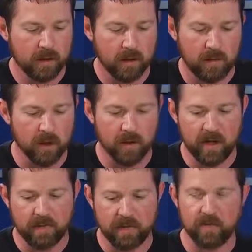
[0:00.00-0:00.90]
Um, all the
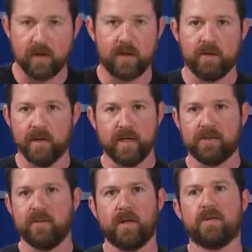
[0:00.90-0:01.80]
way up to direct the
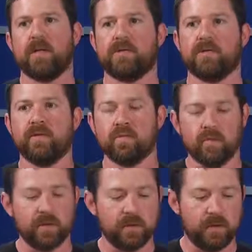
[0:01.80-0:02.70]
latest DirectX
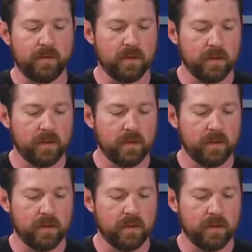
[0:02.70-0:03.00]
11.2